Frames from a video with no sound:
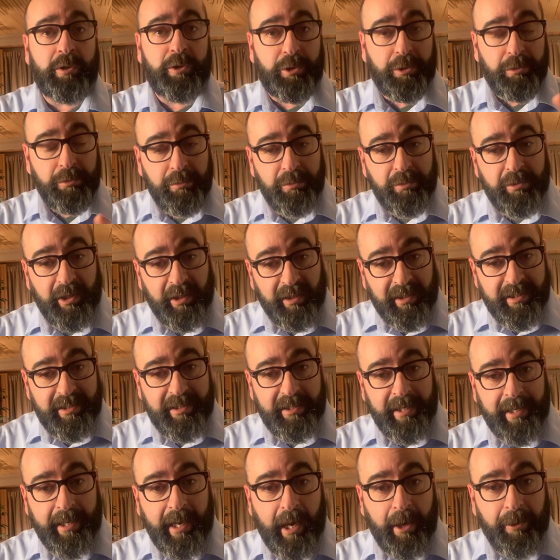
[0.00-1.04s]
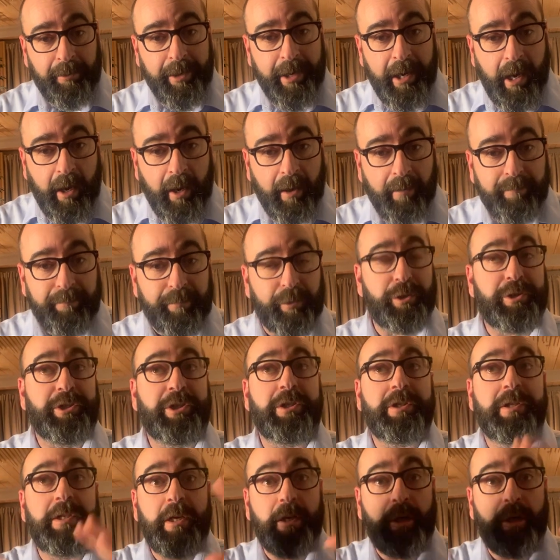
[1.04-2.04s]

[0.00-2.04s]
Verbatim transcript: to the listening area versus the